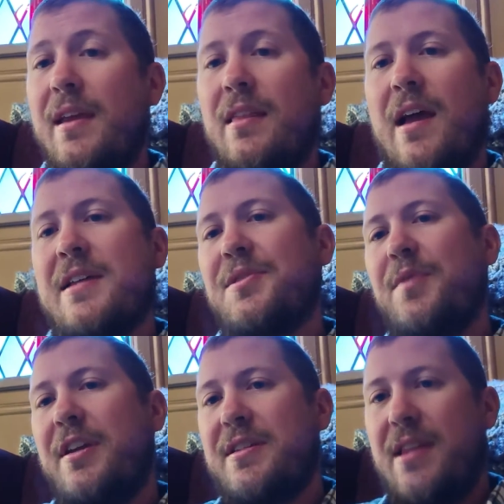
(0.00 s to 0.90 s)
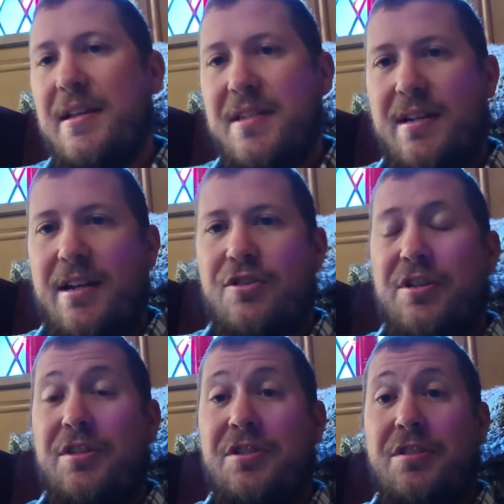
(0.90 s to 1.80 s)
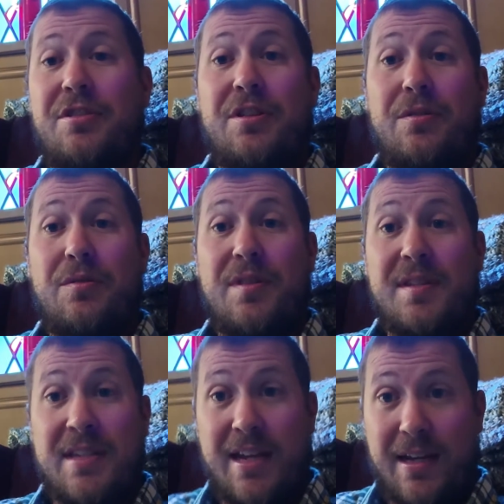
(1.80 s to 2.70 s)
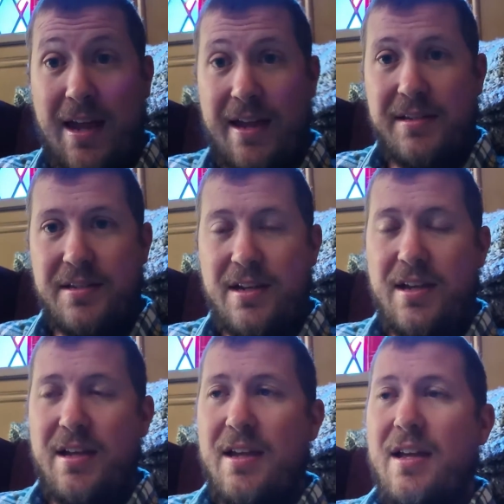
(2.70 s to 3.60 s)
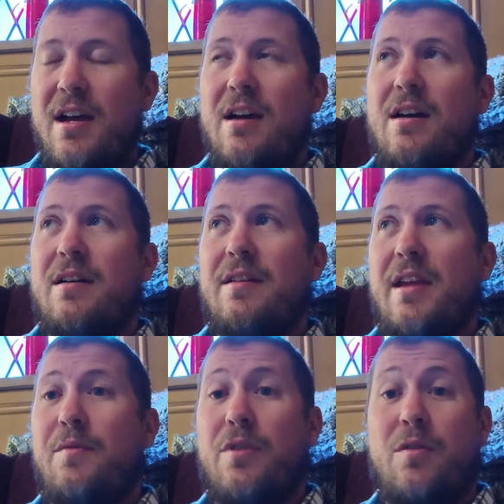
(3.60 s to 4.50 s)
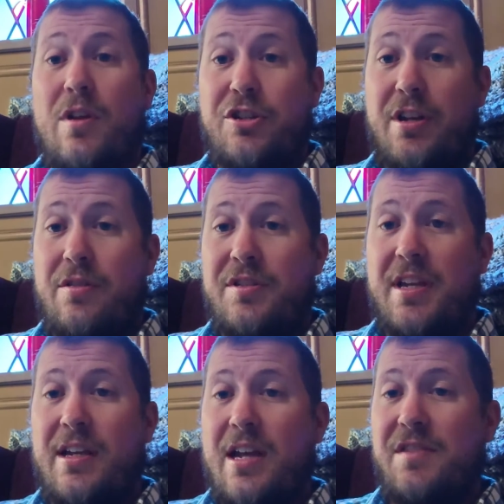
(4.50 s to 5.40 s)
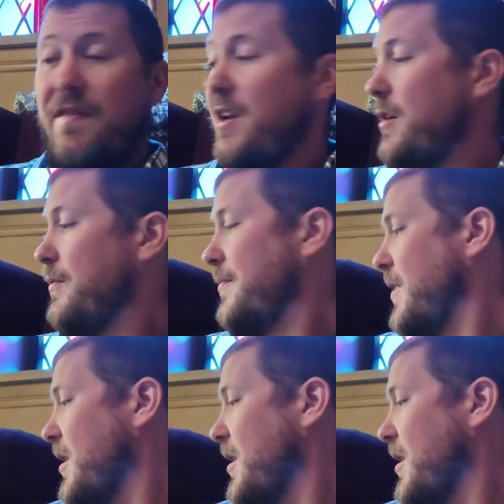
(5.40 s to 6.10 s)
In last week's lesson, I introduced you to the Skit guys, and we're going to watch another Skit guys video.